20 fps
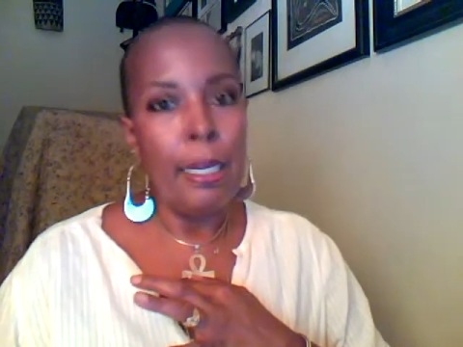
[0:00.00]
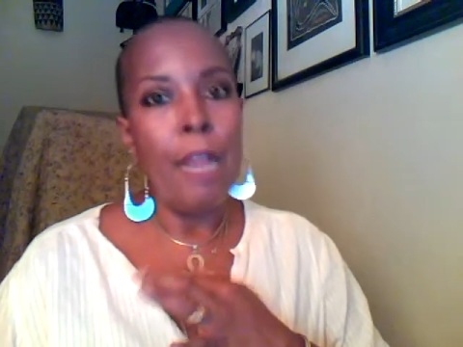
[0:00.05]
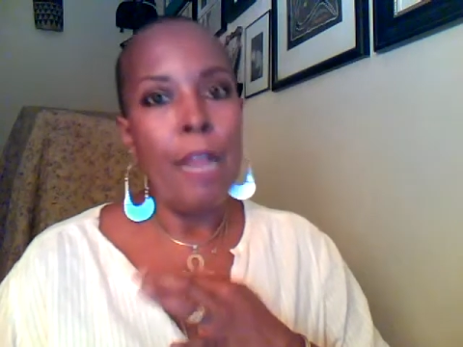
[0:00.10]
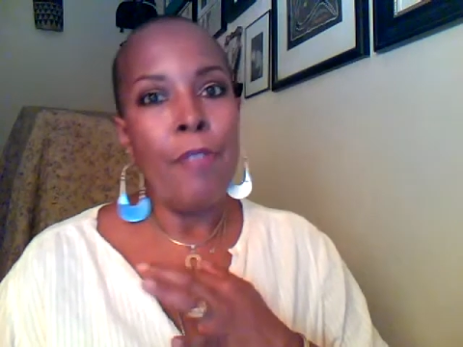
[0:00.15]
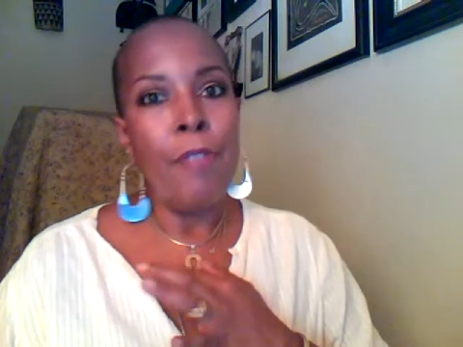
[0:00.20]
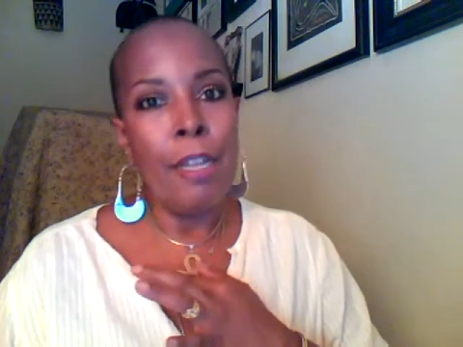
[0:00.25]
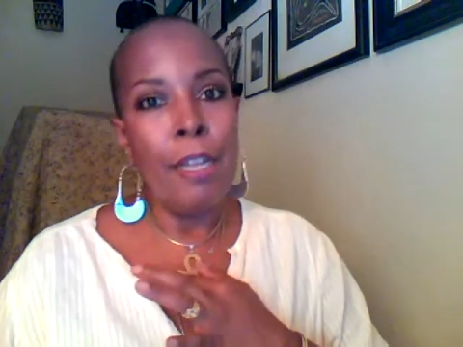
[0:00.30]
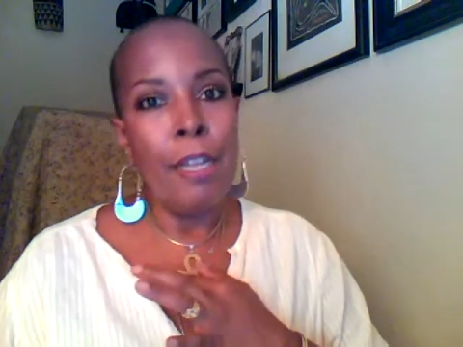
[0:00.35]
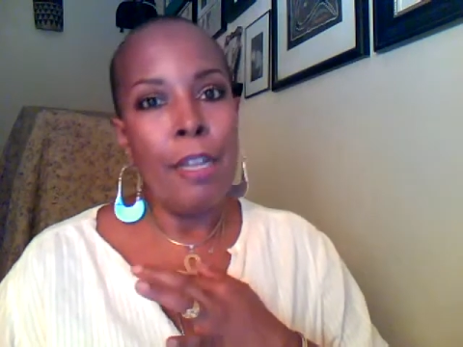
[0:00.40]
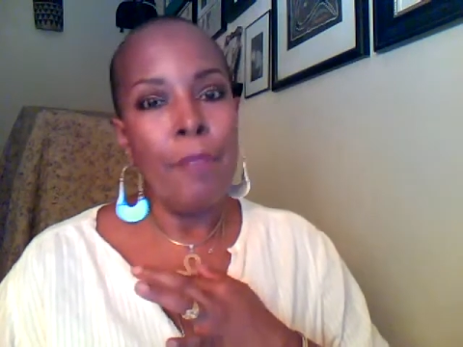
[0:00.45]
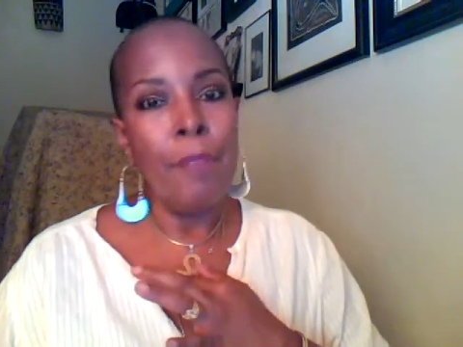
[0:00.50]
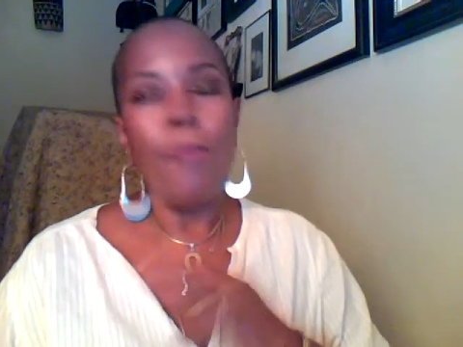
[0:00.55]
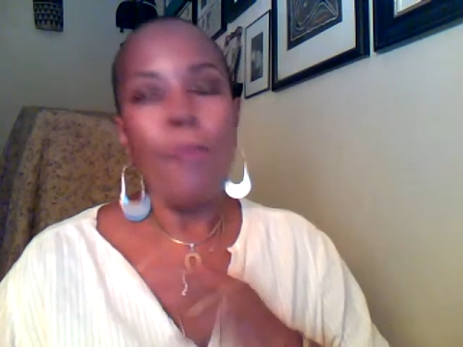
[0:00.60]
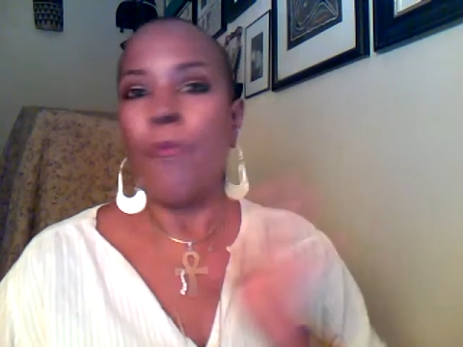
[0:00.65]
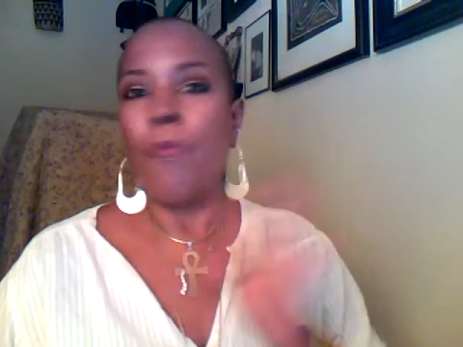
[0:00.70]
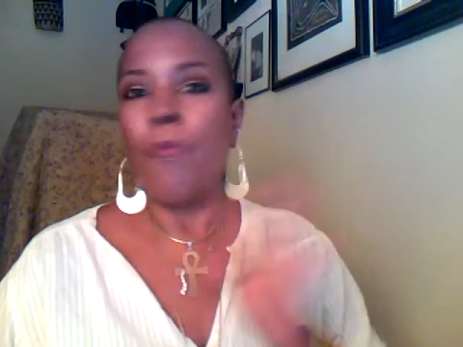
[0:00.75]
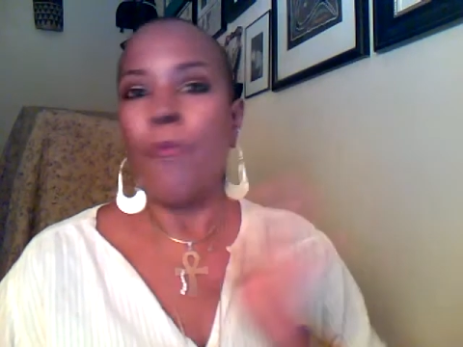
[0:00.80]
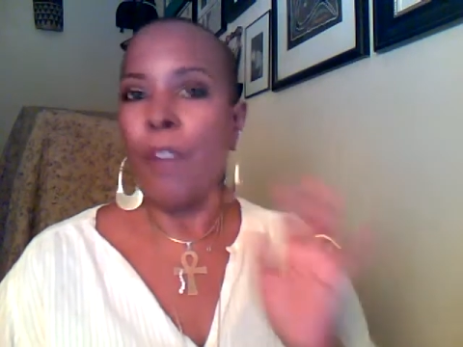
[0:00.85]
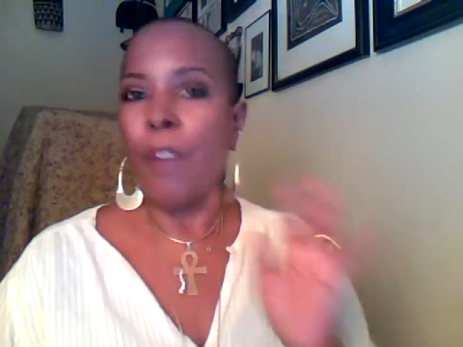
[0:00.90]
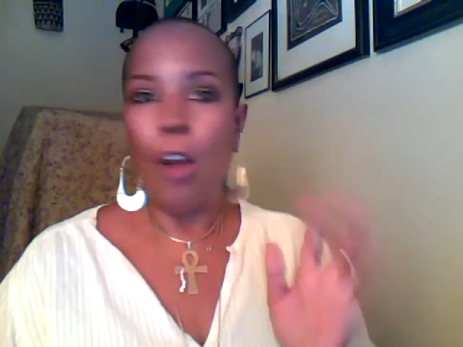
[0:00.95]
and then
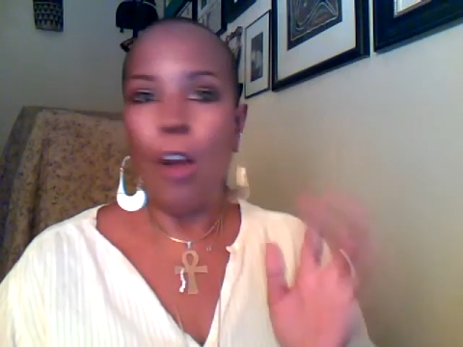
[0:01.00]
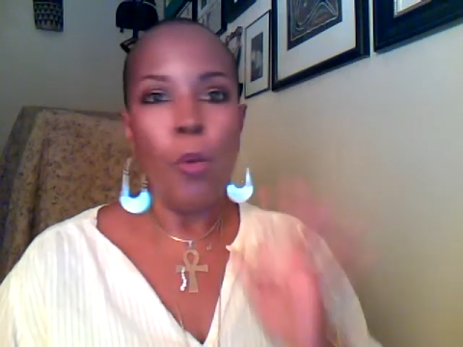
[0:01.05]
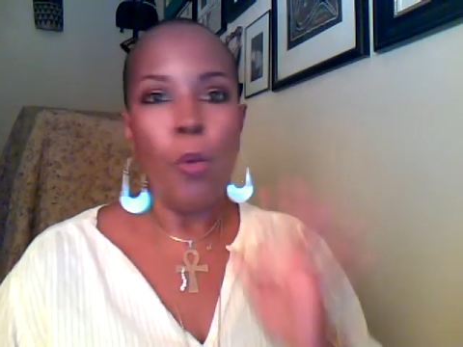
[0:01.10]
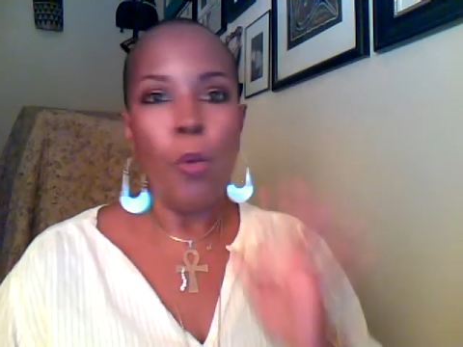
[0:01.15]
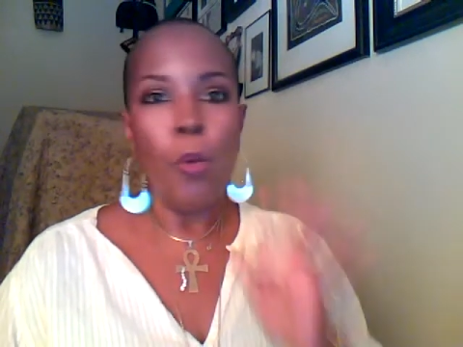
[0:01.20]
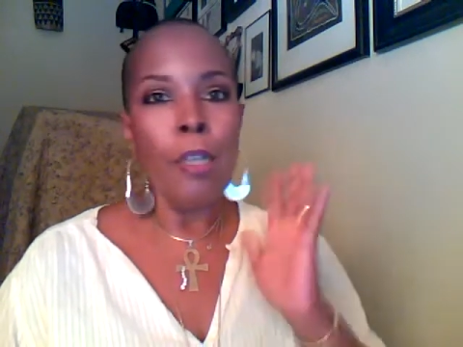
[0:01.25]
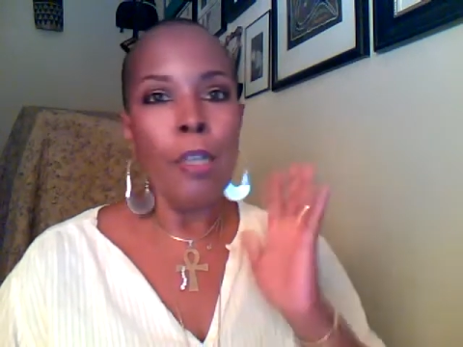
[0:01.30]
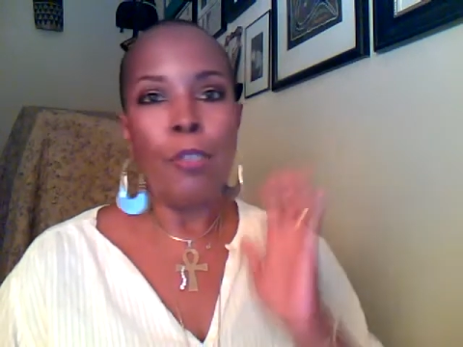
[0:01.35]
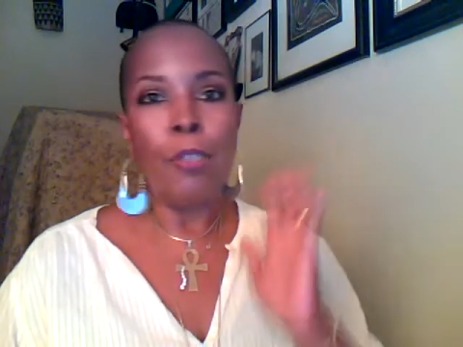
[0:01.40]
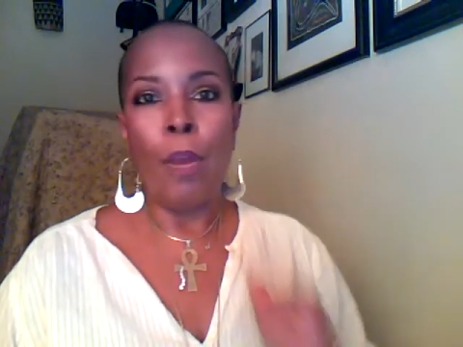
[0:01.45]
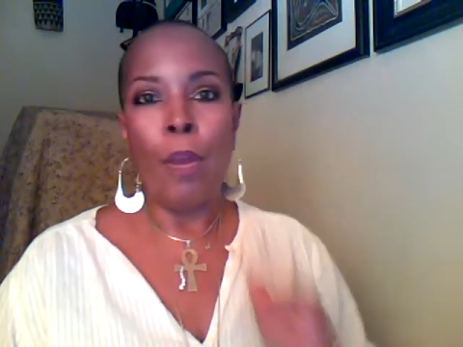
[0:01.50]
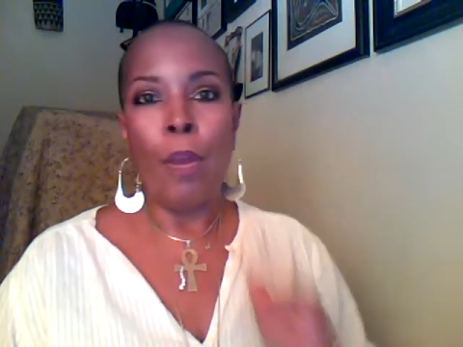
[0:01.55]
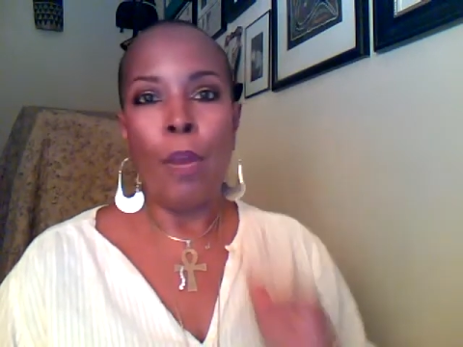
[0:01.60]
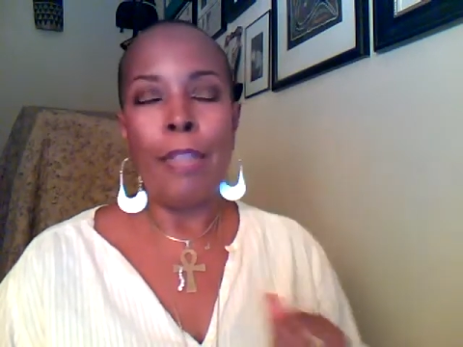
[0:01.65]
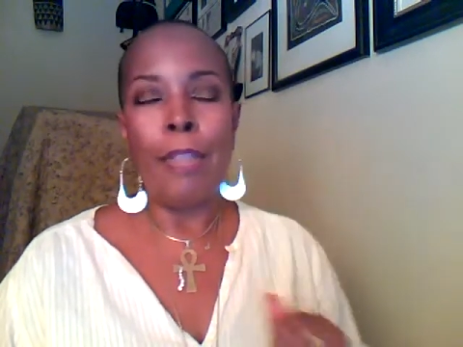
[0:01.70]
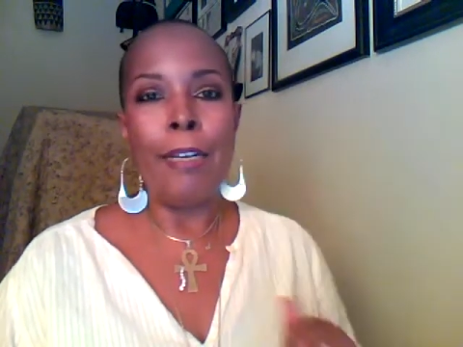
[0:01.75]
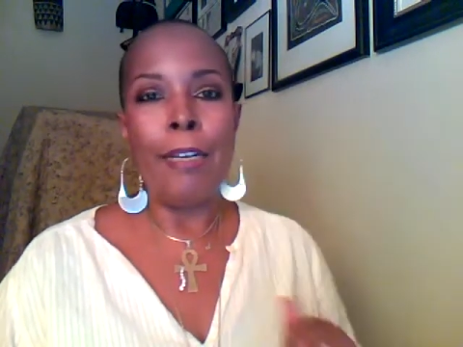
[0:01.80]
there I was right